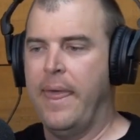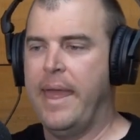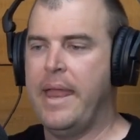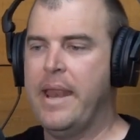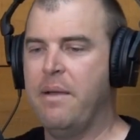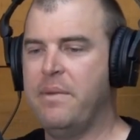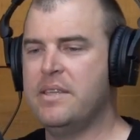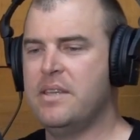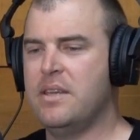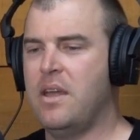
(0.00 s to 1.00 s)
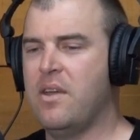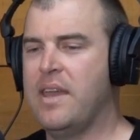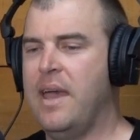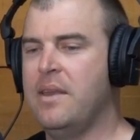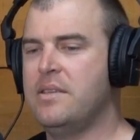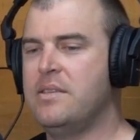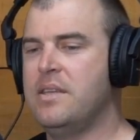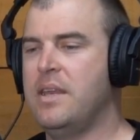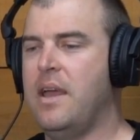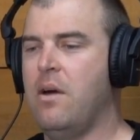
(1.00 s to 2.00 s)
And is it okay to
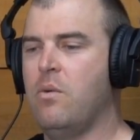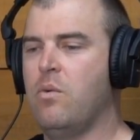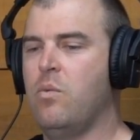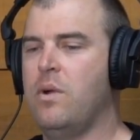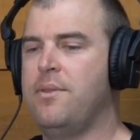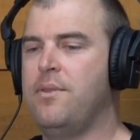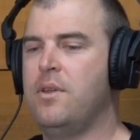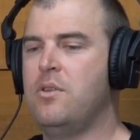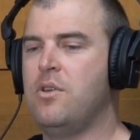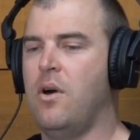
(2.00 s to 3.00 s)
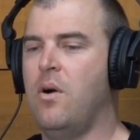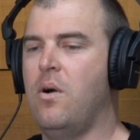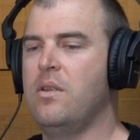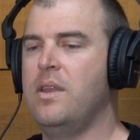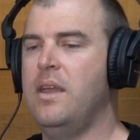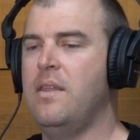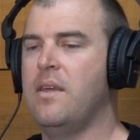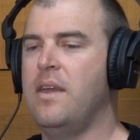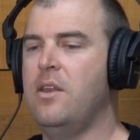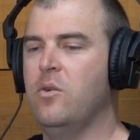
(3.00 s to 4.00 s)
sit out with the dog near the
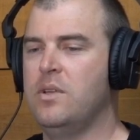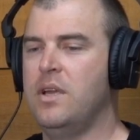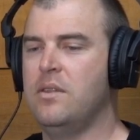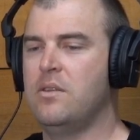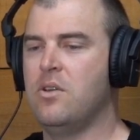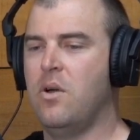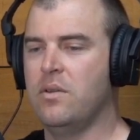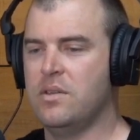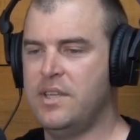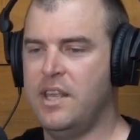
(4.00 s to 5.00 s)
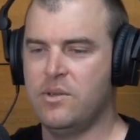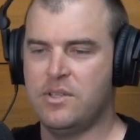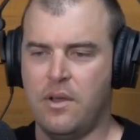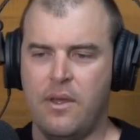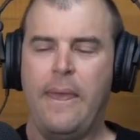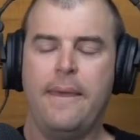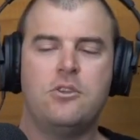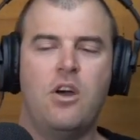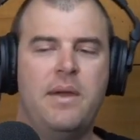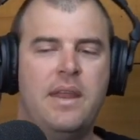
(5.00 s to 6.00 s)
kennel to get the dog to settle? So
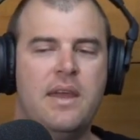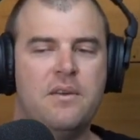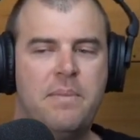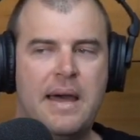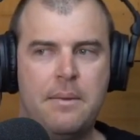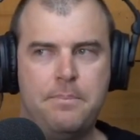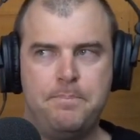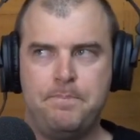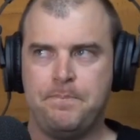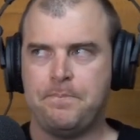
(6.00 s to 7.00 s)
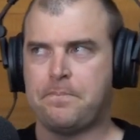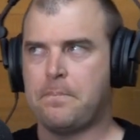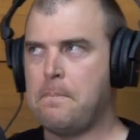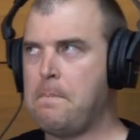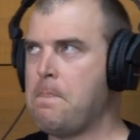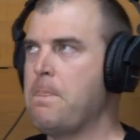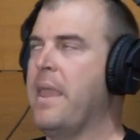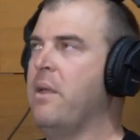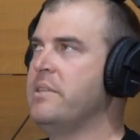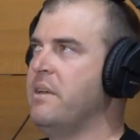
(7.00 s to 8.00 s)
Tom had a young pup.
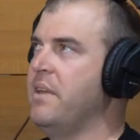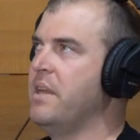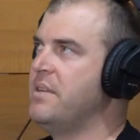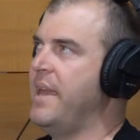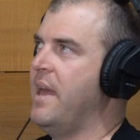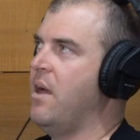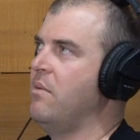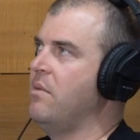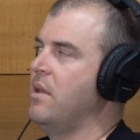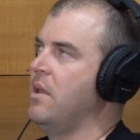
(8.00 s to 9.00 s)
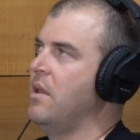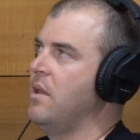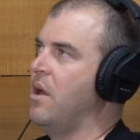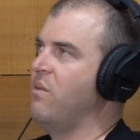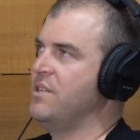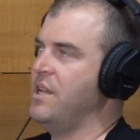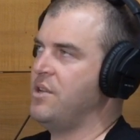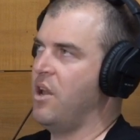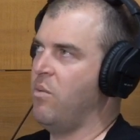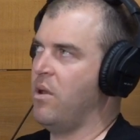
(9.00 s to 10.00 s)
He was living in town. Obviously,
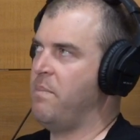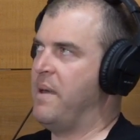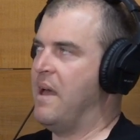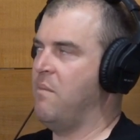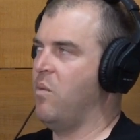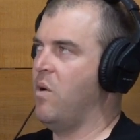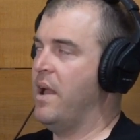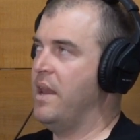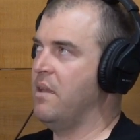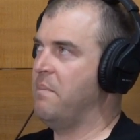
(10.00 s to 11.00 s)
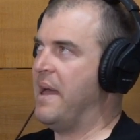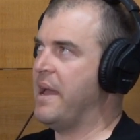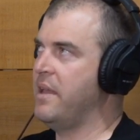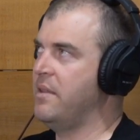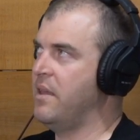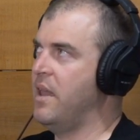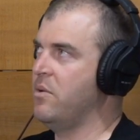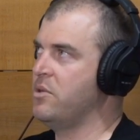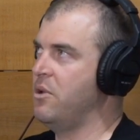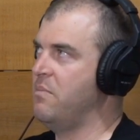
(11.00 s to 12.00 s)
you don't want a pup whining and barking in the
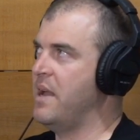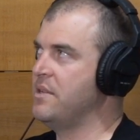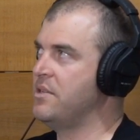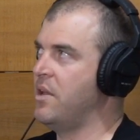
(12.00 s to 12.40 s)
kennel too much.